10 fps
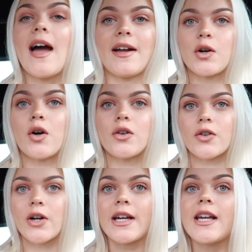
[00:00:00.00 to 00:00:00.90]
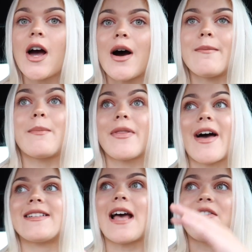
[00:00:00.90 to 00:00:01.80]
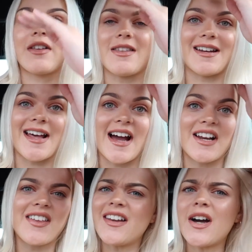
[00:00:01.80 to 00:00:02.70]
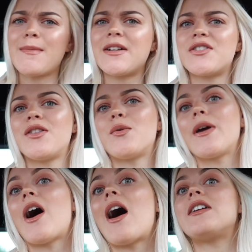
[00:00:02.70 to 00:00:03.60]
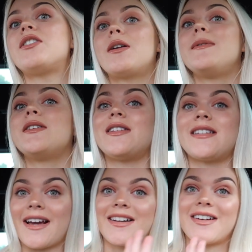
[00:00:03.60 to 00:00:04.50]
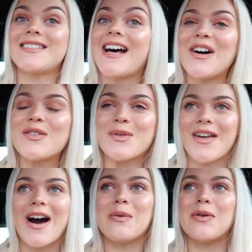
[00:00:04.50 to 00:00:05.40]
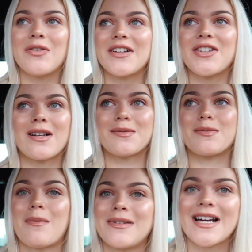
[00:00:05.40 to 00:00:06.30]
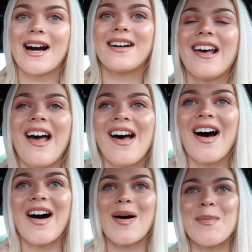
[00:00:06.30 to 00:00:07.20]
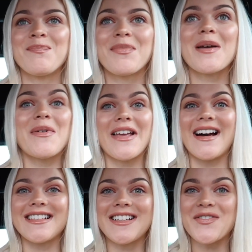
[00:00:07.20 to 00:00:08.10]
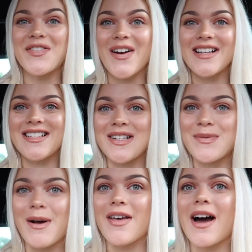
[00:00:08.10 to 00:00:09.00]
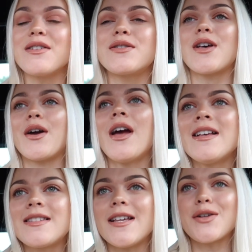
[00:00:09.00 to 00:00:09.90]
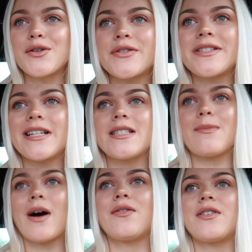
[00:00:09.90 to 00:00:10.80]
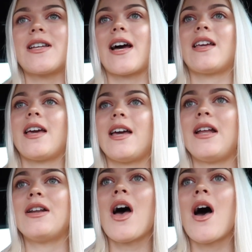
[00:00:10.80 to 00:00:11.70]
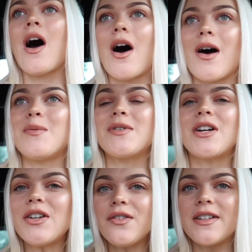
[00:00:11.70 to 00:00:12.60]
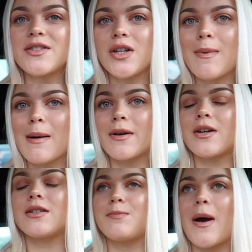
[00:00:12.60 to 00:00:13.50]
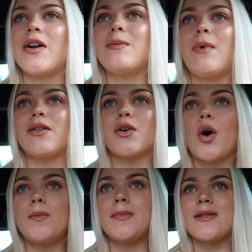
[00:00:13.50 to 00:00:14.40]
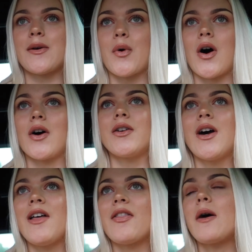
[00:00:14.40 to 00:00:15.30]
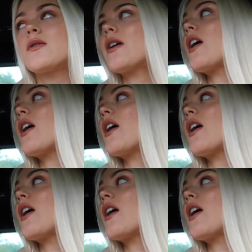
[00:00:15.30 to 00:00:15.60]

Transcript: and concrete, but that is everything. And I think I mentioned that we are actually going to be doing the decking ourselves with the help of like Jasper's mom and dad, but yeah, so I'm very excited about that. So £660 for the decking, which I don't think is too bad, because bearing in mind the composite one, that was